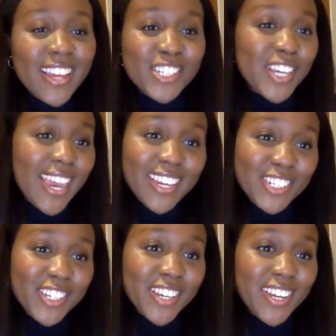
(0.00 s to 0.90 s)

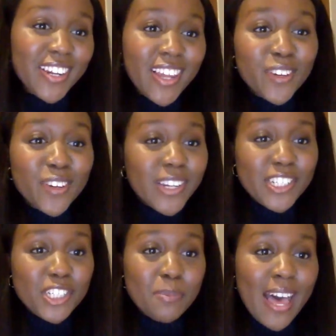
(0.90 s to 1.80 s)
education, and like,
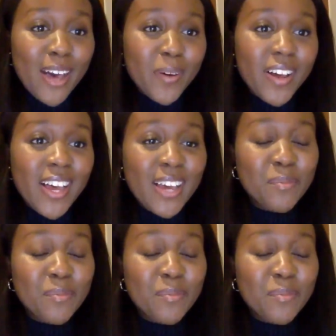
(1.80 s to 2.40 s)
knowledge is power,